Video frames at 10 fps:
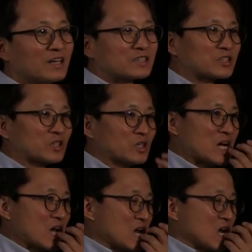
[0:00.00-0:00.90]
So
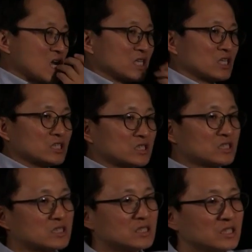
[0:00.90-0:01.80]

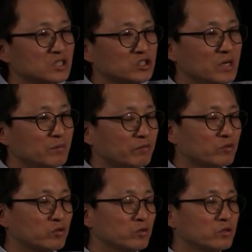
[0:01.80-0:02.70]
this shape of
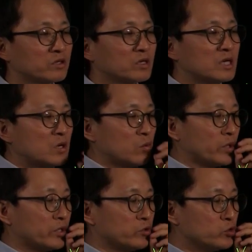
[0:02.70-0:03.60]
tooth,
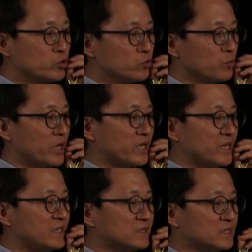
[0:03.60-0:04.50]
when you make
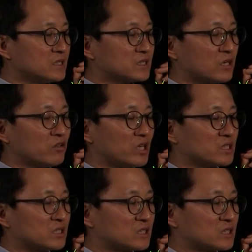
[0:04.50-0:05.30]
hissing sound like